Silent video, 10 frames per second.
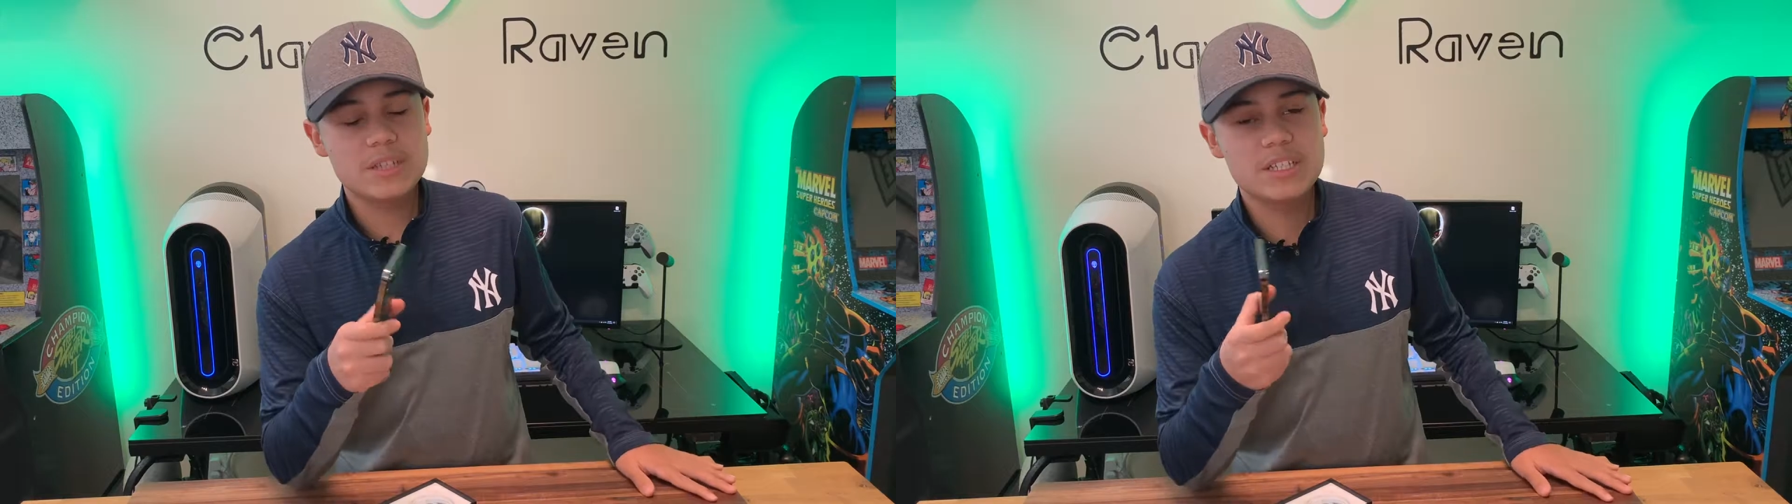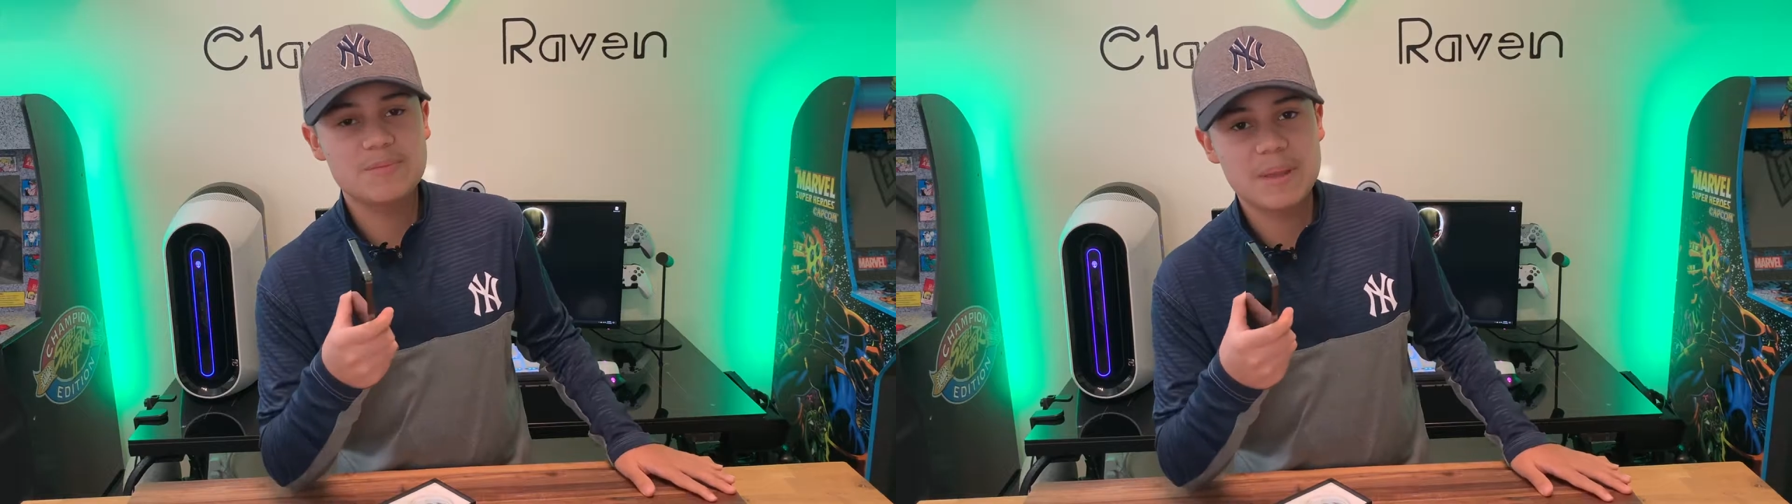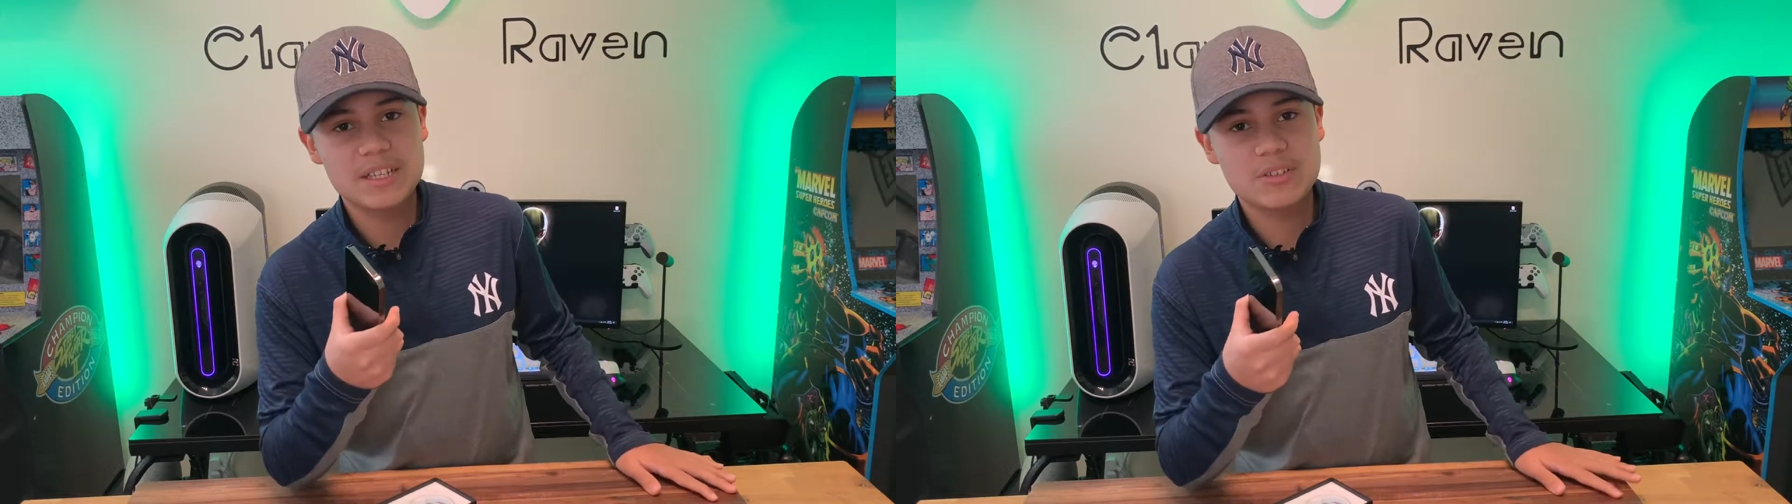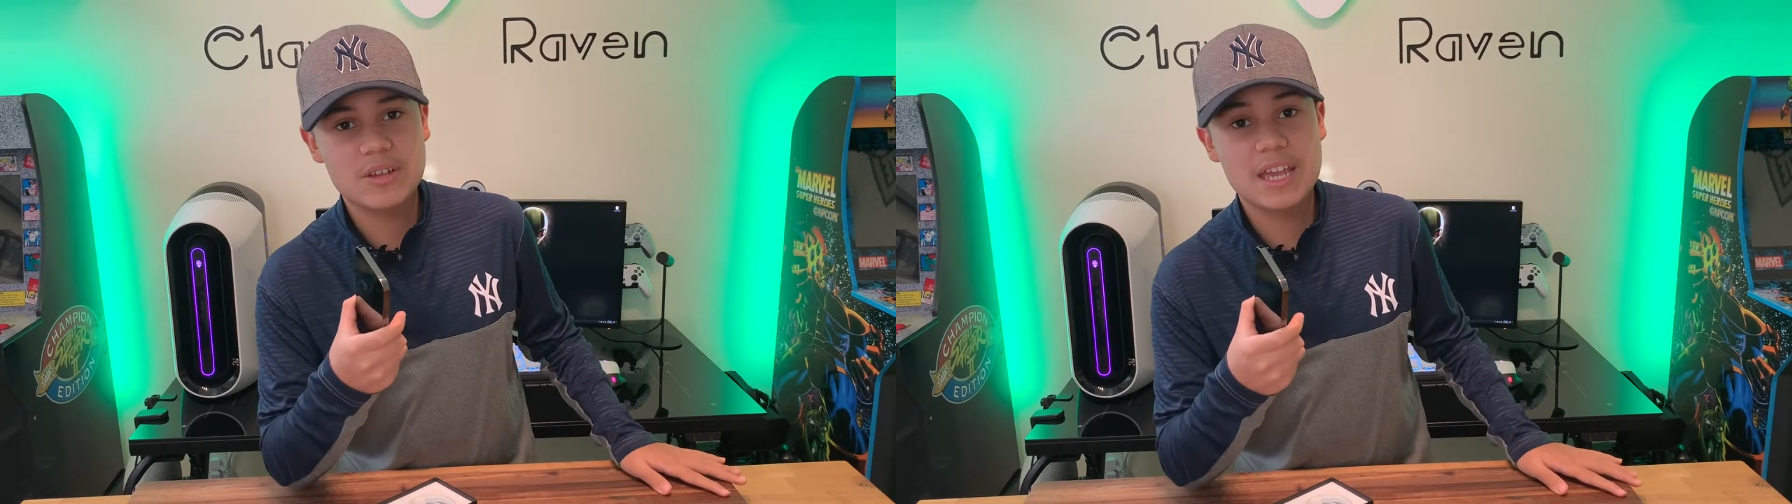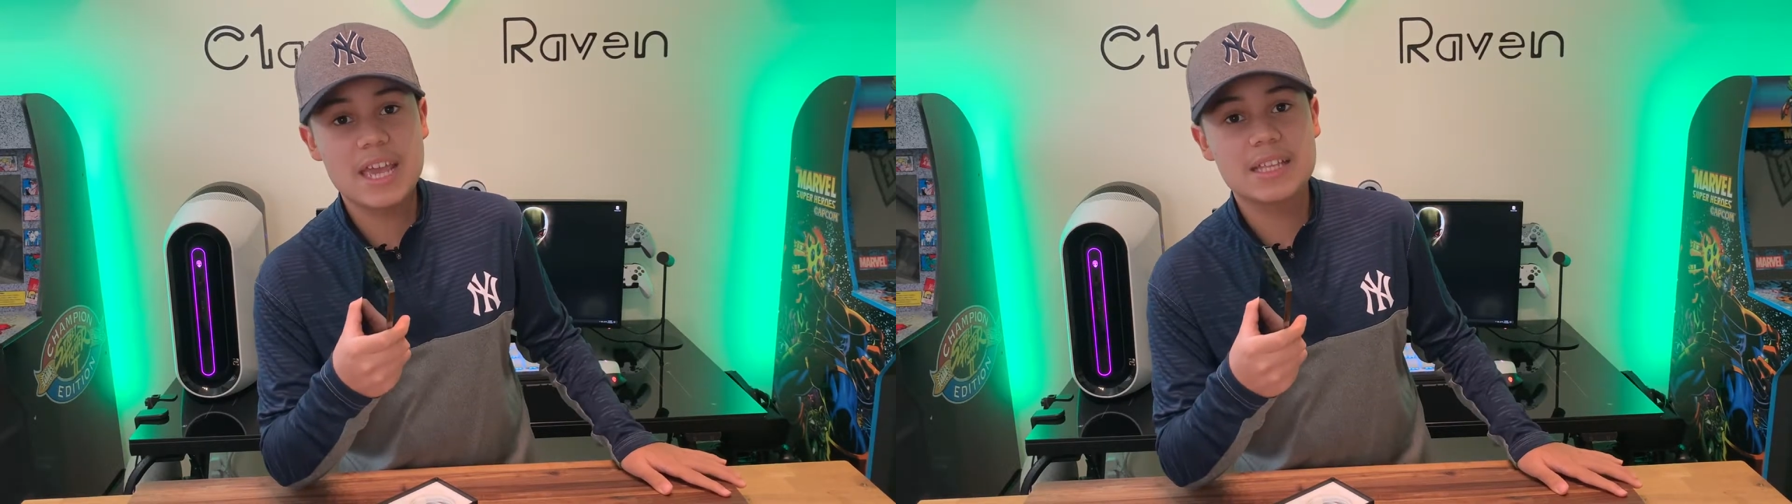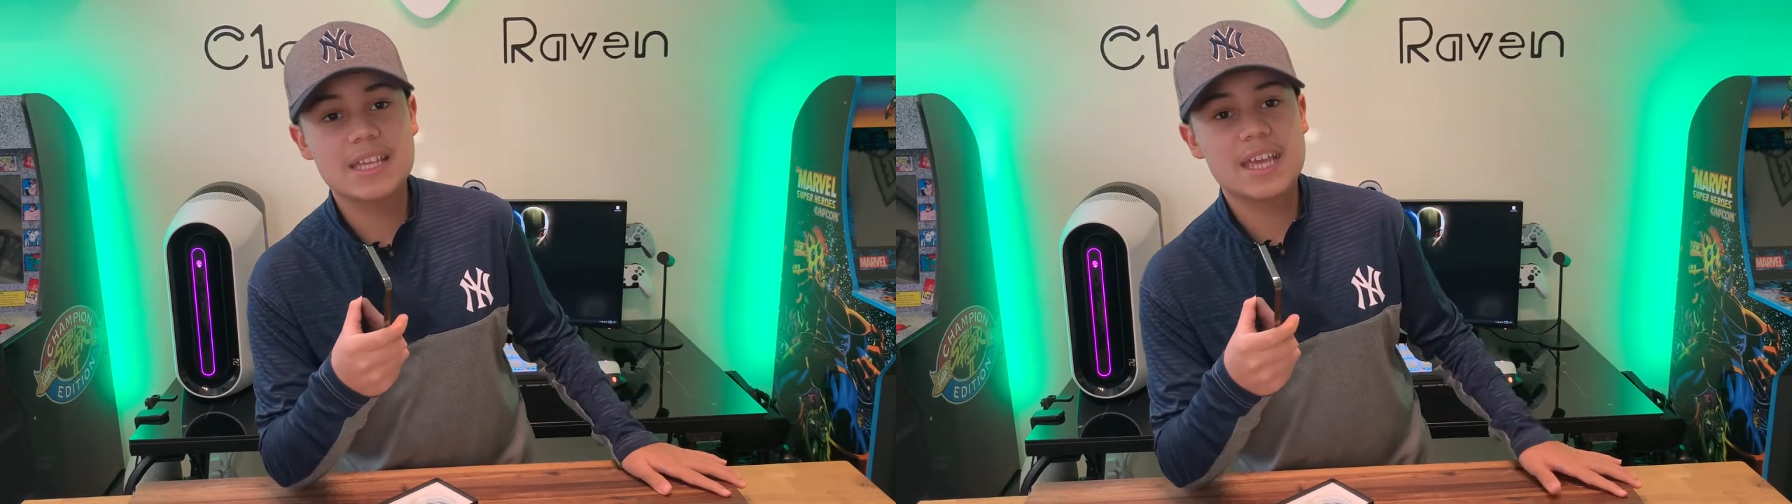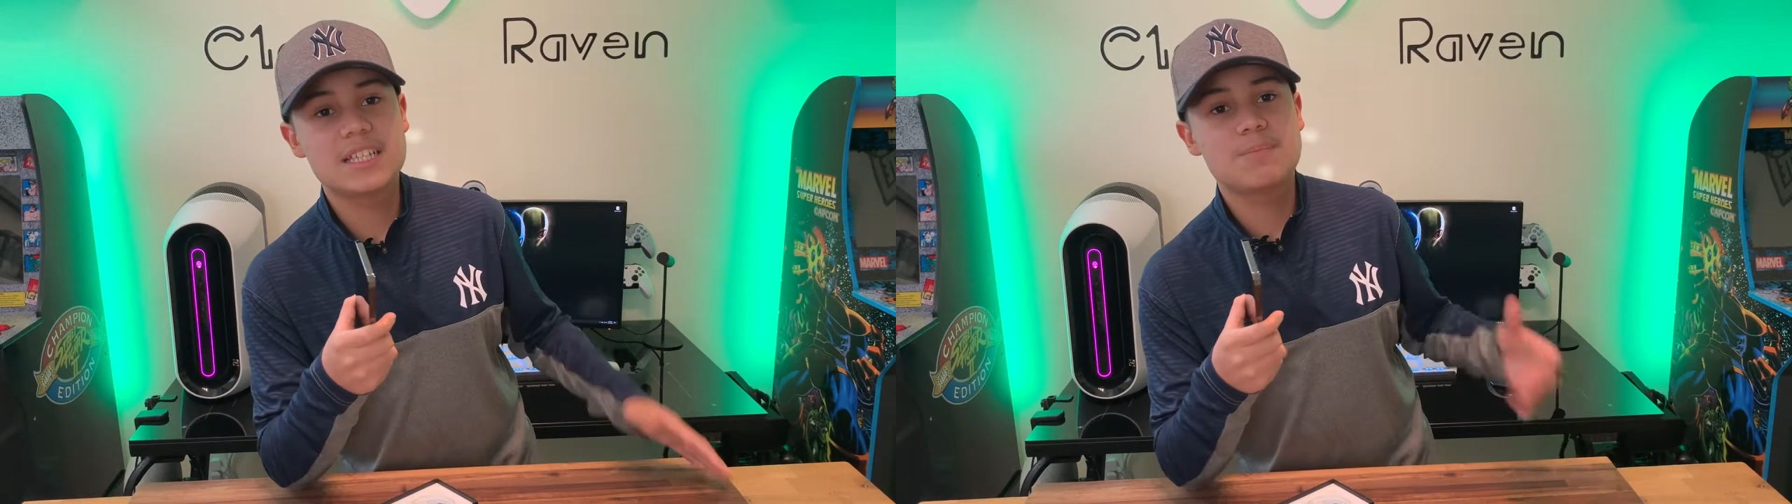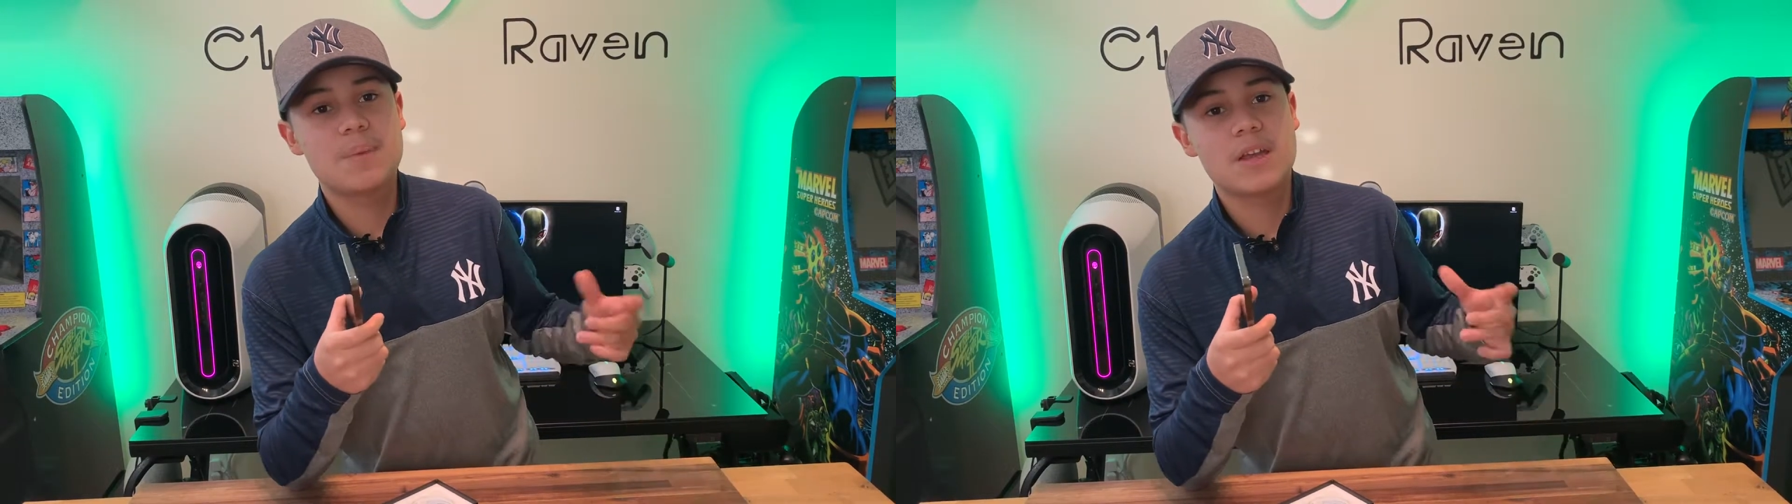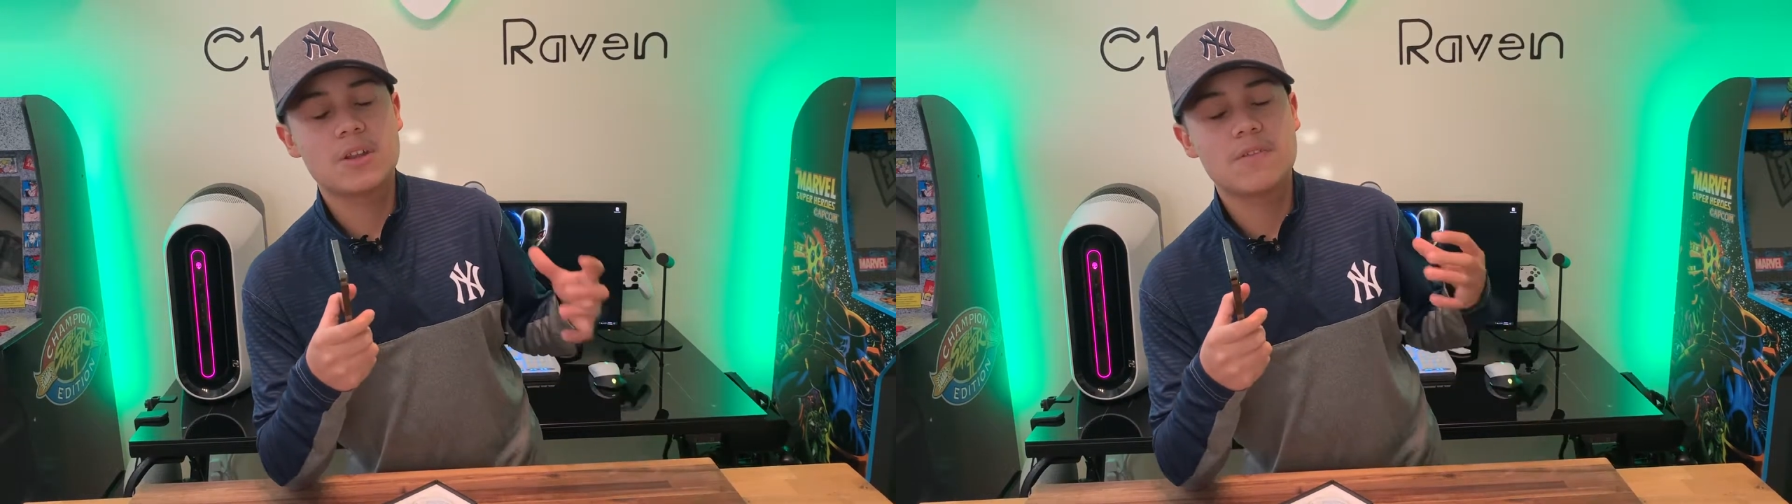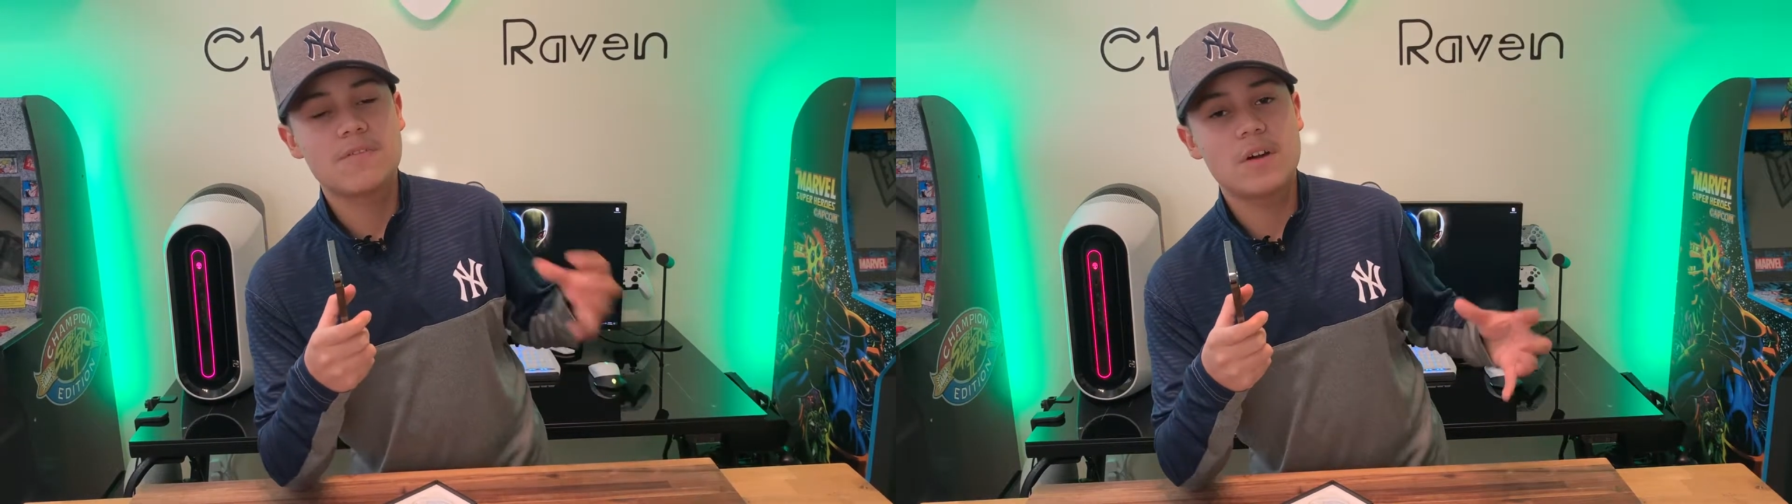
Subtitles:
is basically it takes better